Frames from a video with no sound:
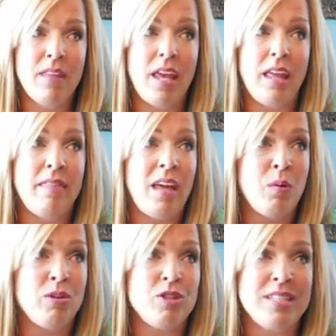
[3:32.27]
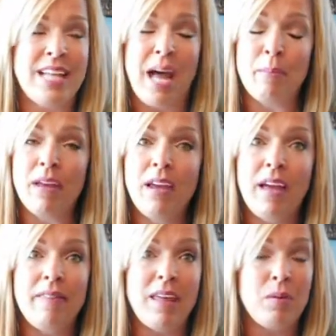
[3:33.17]
and they were just happy
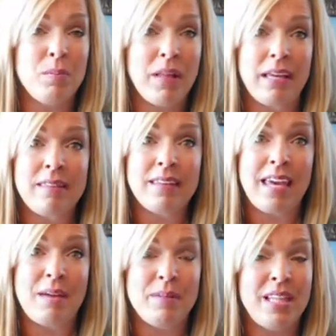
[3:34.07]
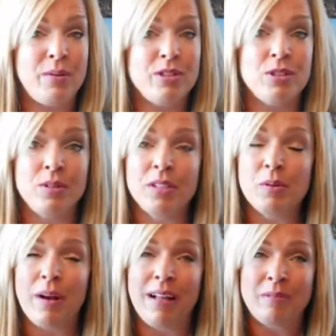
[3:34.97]
and they were playing the game and they were doing
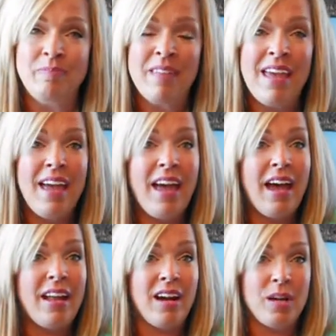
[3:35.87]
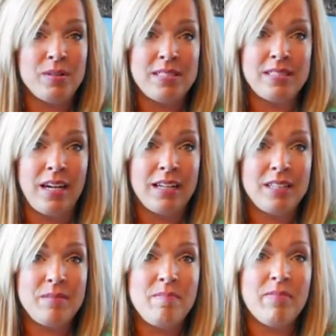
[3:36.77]
it well and I was stuck.
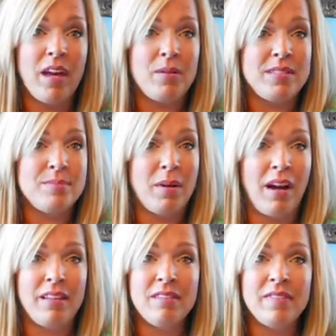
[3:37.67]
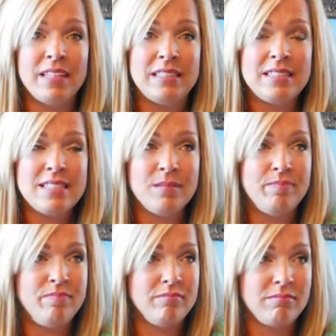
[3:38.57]
I was behind the fence.
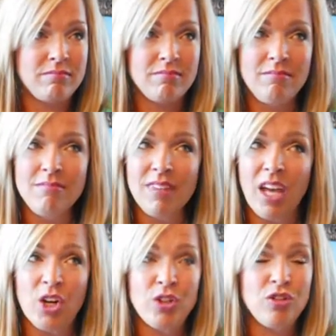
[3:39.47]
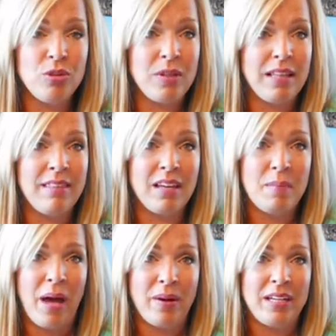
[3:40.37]
I couldn't do anything
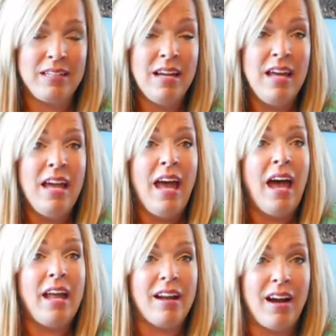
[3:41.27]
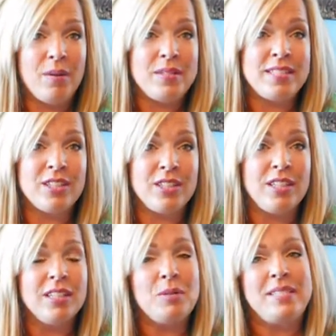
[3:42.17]
about it and I was the
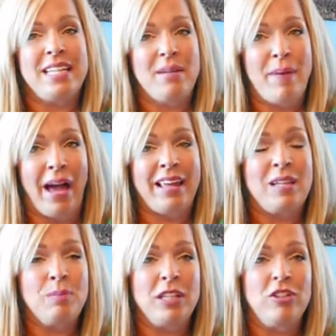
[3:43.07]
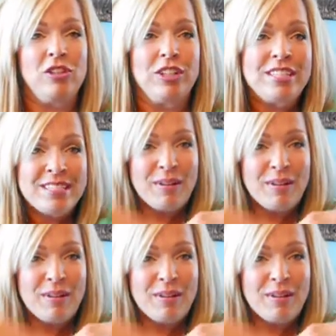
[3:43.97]
girl who was in the back of the bleachers